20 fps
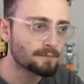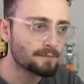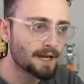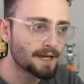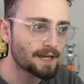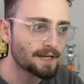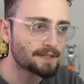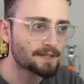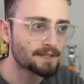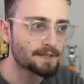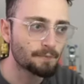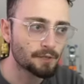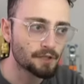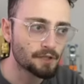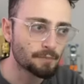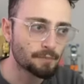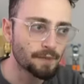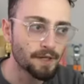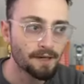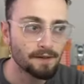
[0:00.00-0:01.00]
Black has the
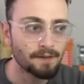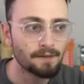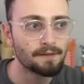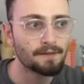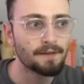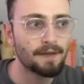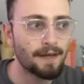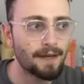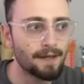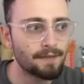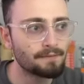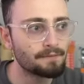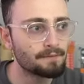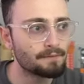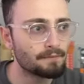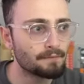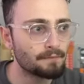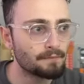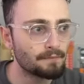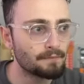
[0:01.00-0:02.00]
bishop pair and